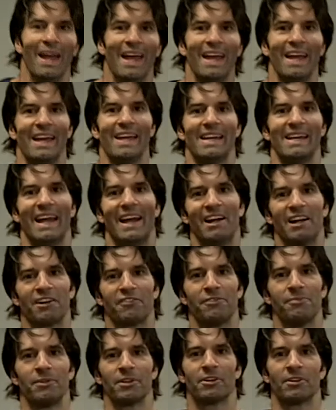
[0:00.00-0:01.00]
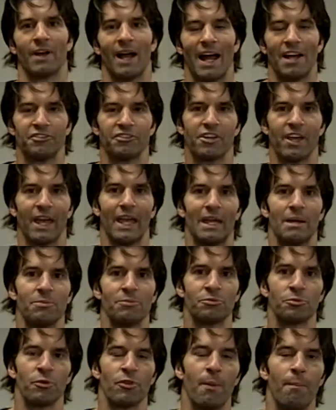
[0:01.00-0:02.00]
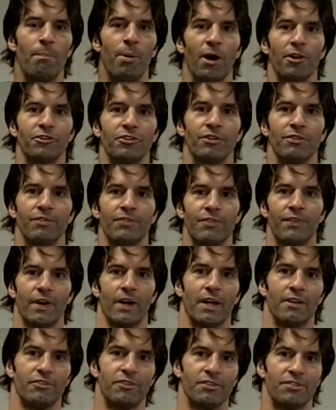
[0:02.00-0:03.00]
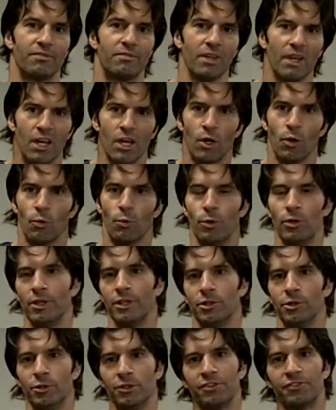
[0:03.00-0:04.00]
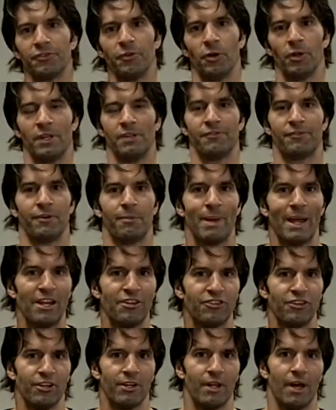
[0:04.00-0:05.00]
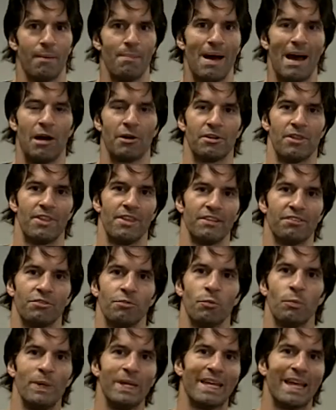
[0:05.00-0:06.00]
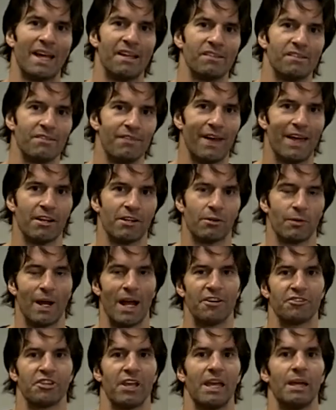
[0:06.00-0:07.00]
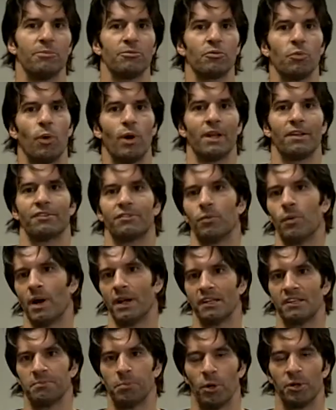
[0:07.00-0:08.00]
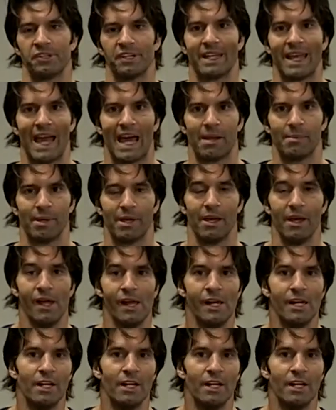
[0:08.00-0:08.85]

Hey, Eric from the Garage Games with a bunch of just really useful information about this weekend's event, Garage Games 1 at Sewanee Sports Academy.